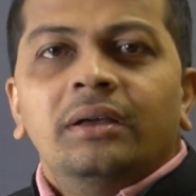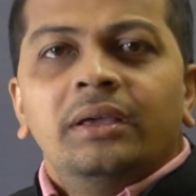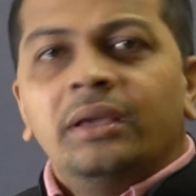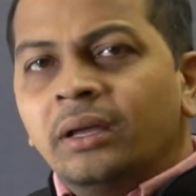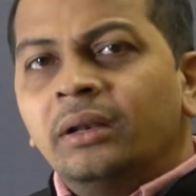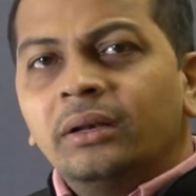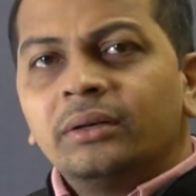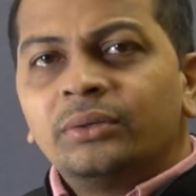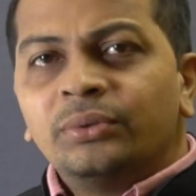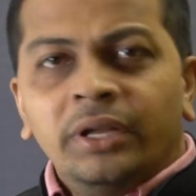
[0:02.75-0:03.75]

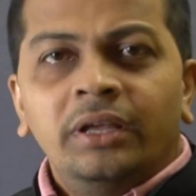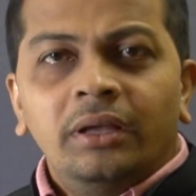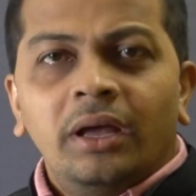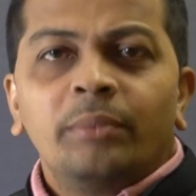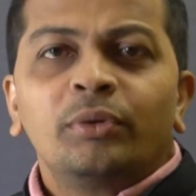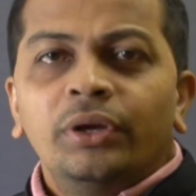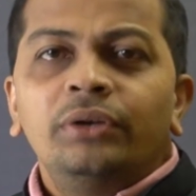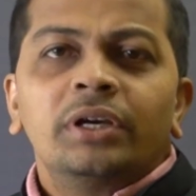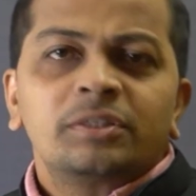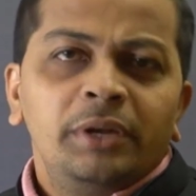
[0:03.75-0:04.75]
Here today I'm
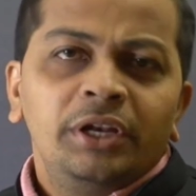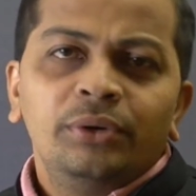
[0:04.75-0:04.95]
going to explain